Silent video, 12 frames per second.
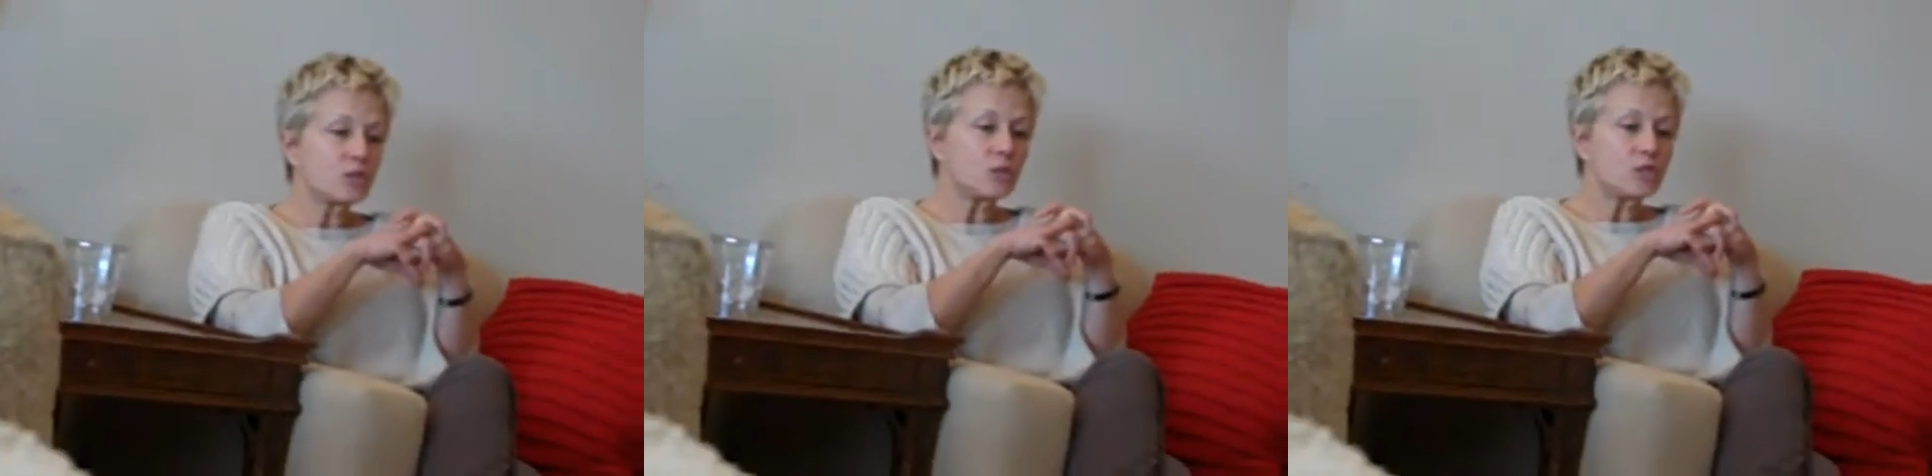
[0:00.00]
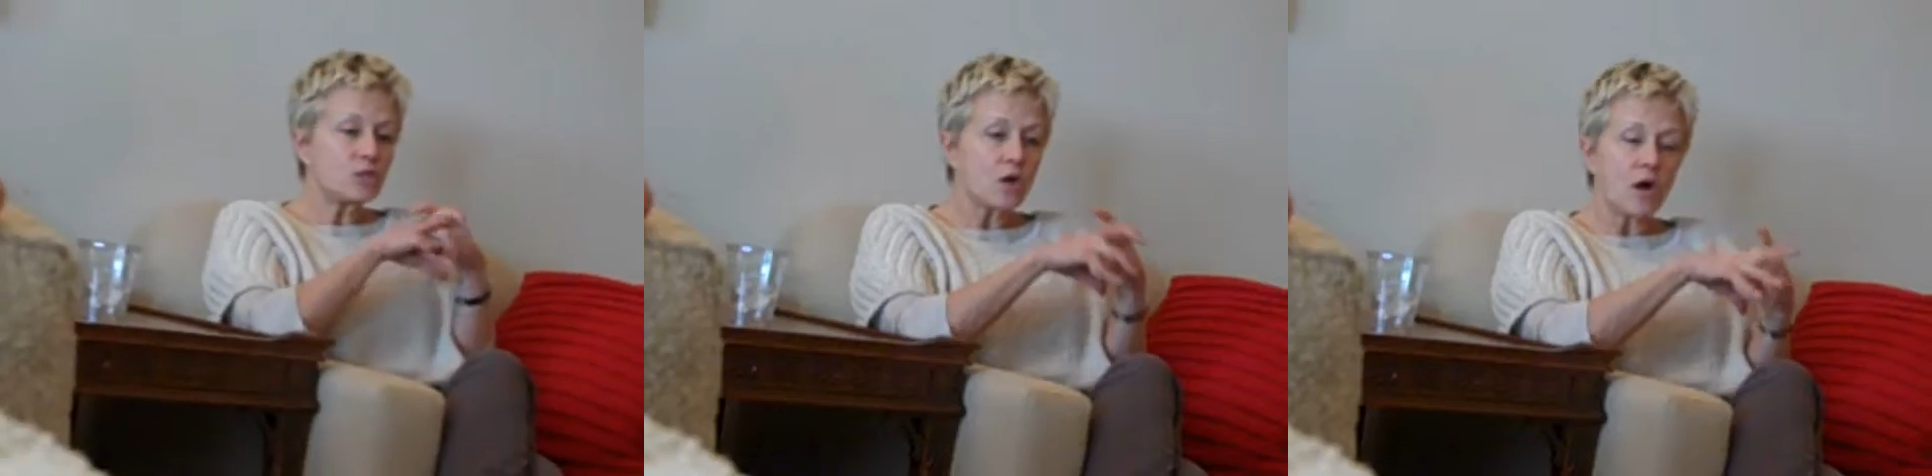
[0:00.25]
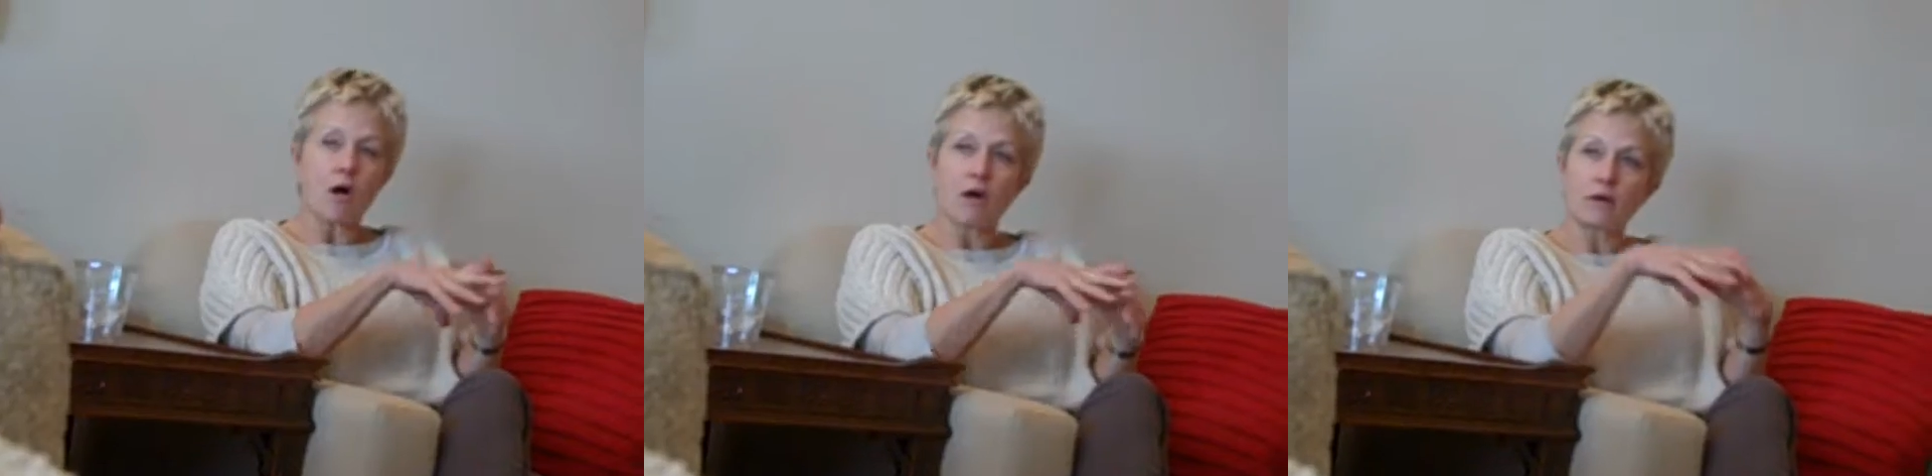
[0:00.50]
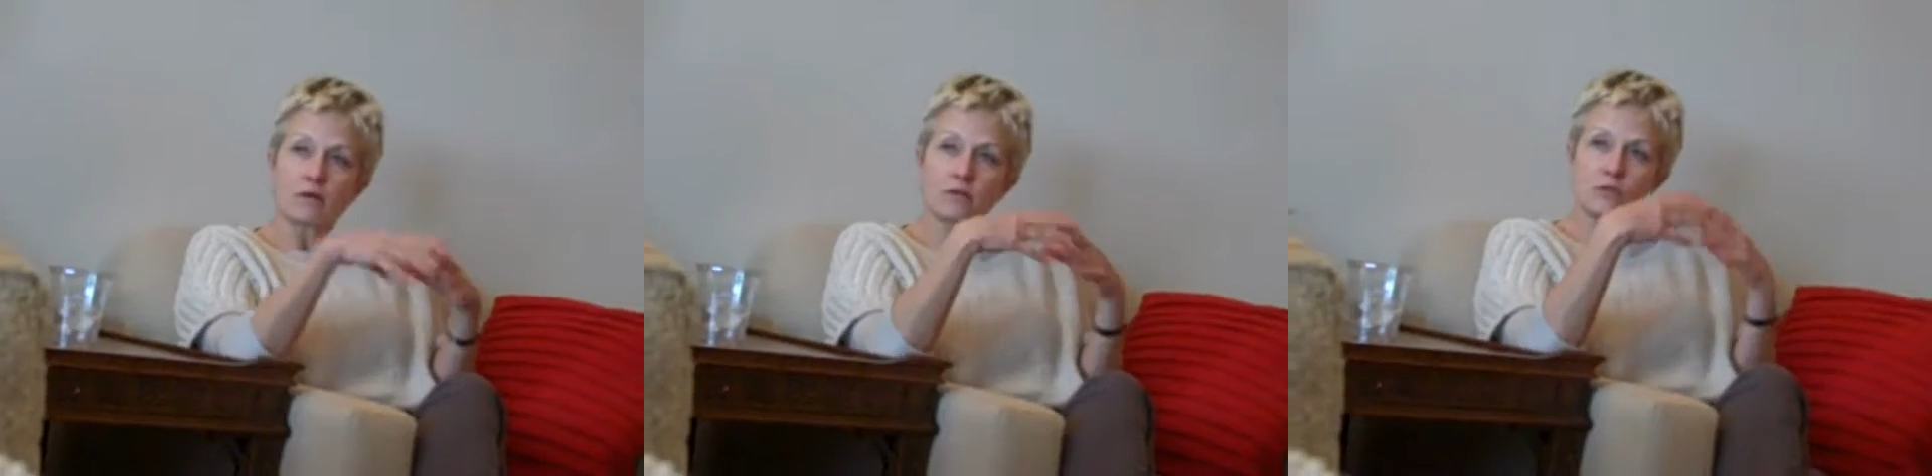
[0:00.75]
could
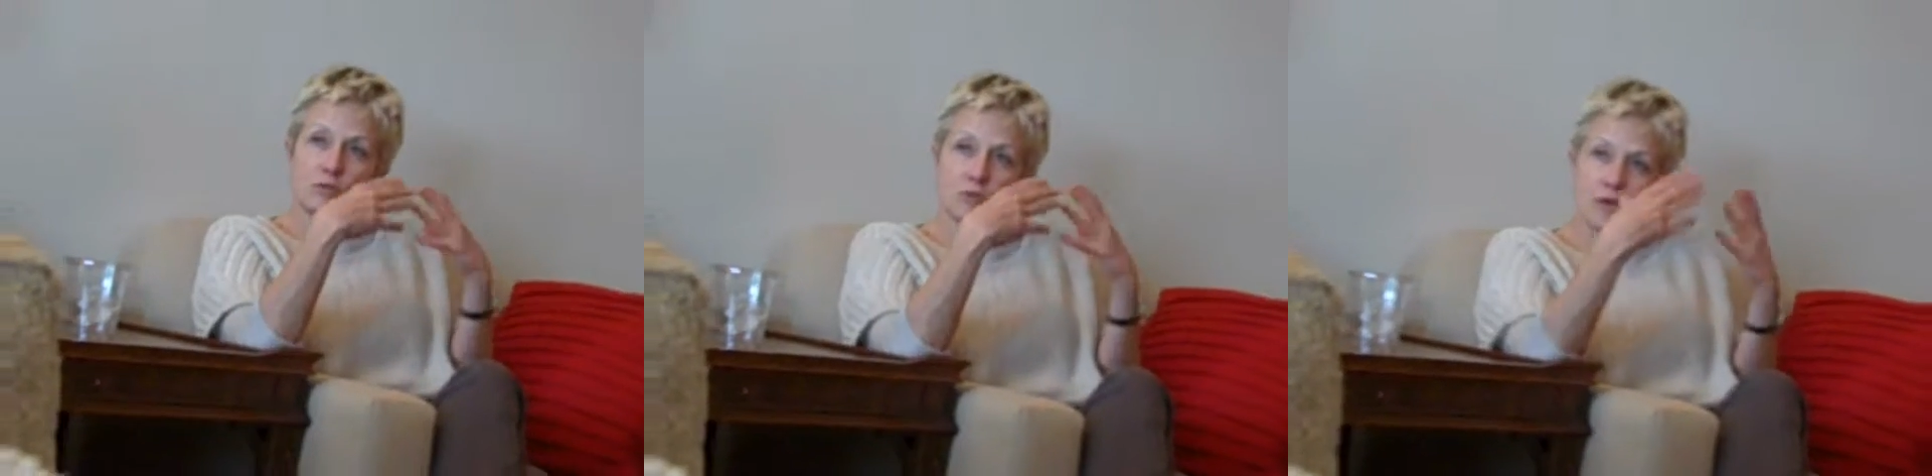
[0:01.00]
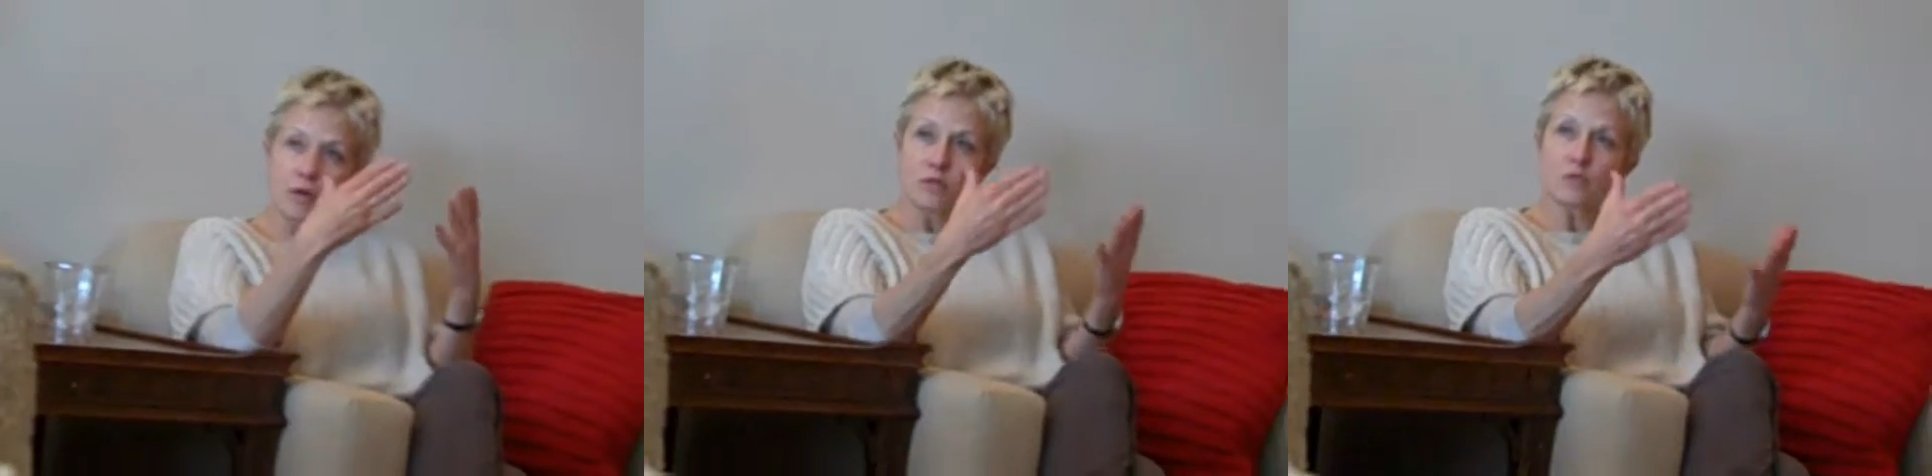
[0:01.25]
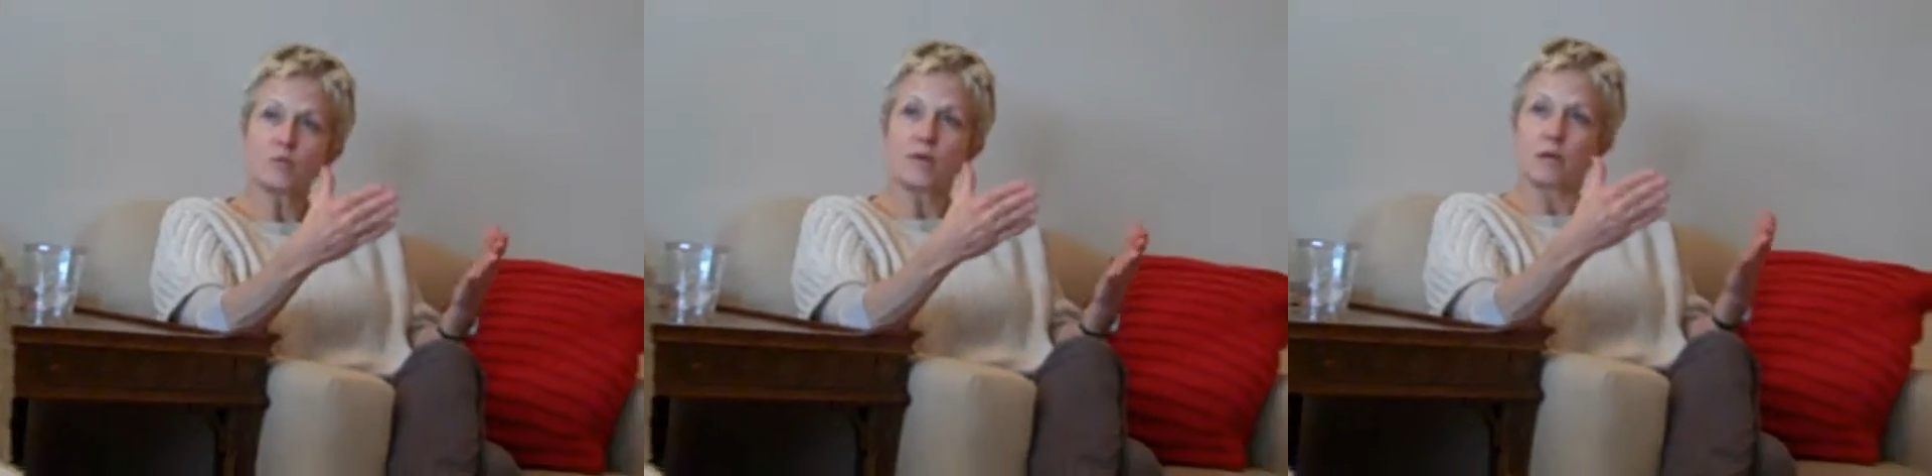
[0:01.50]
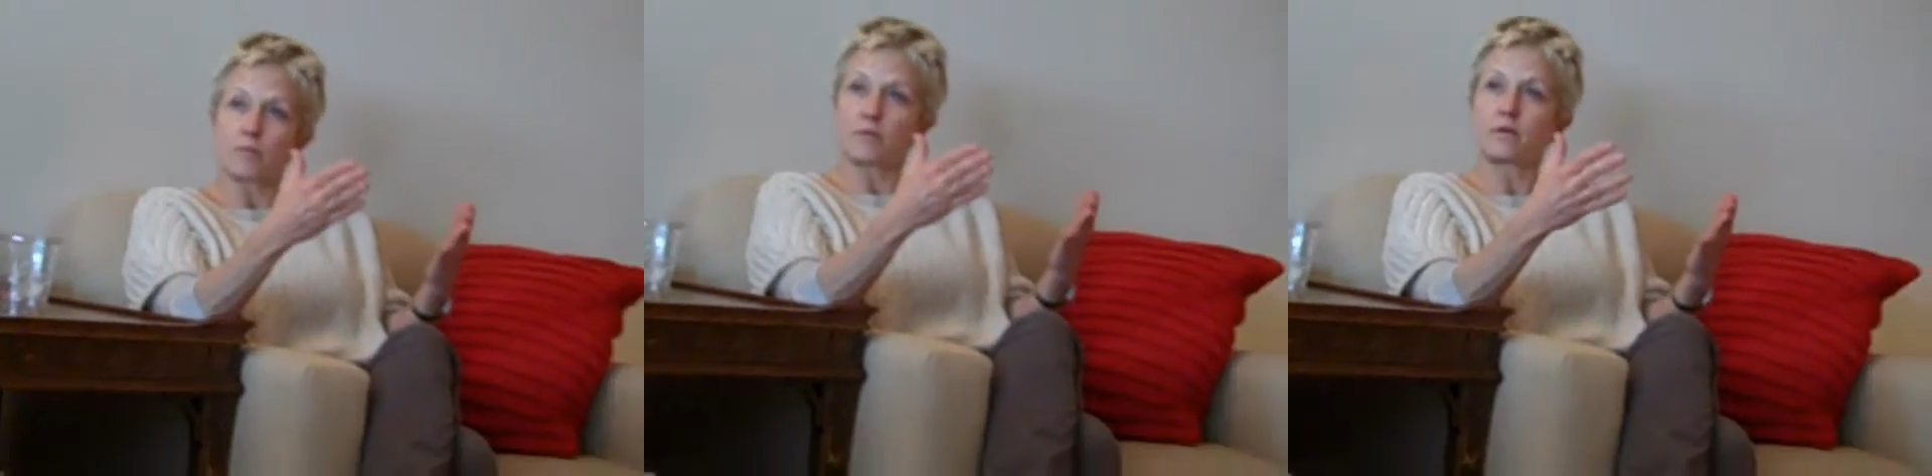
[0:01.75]
talk to those
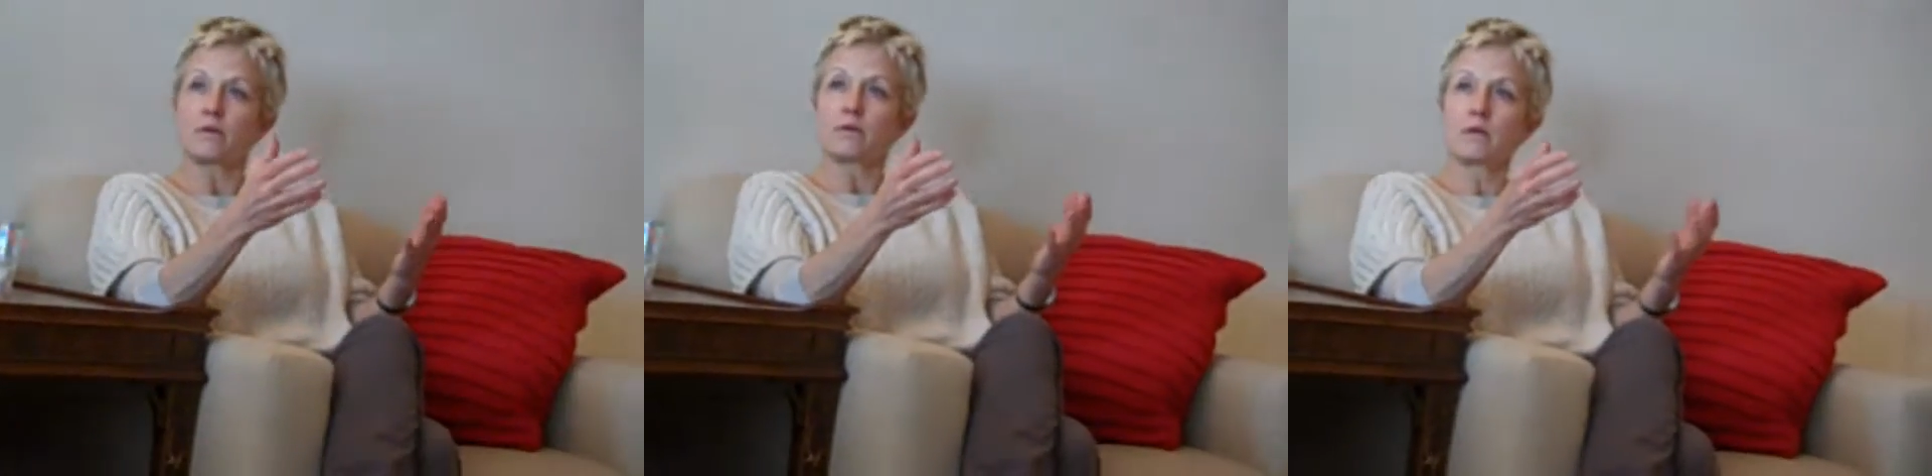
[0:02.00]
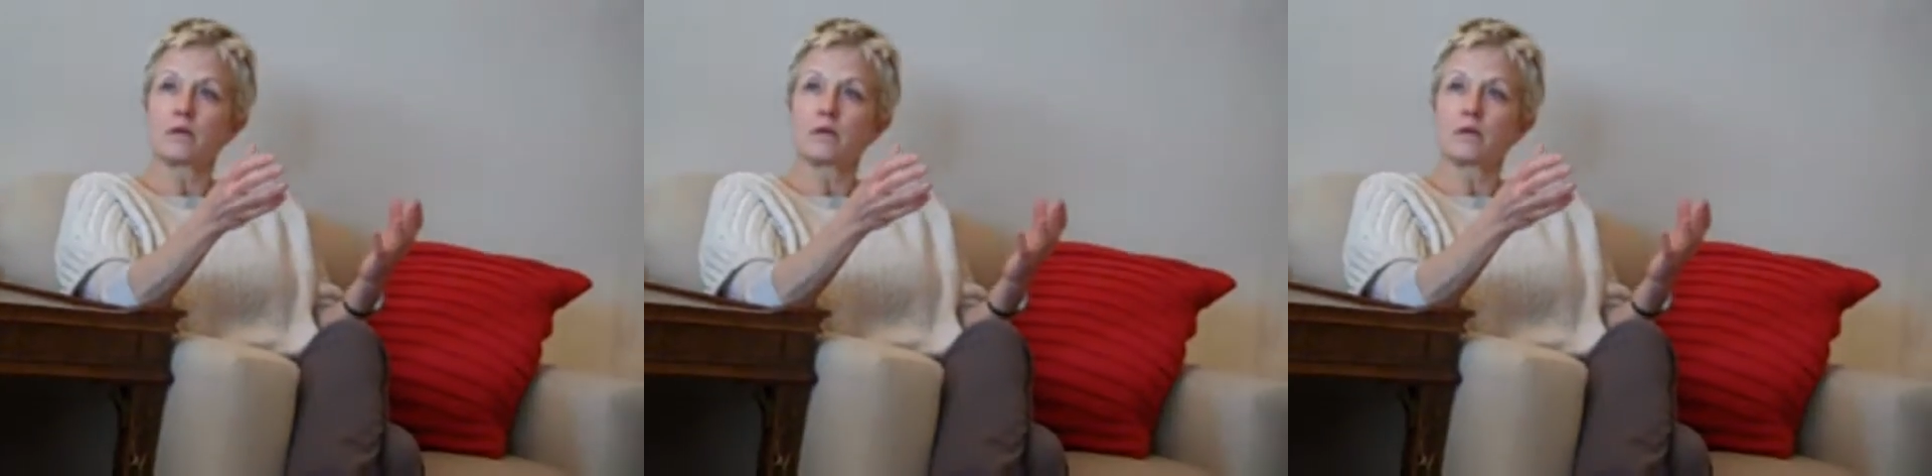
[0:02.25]
people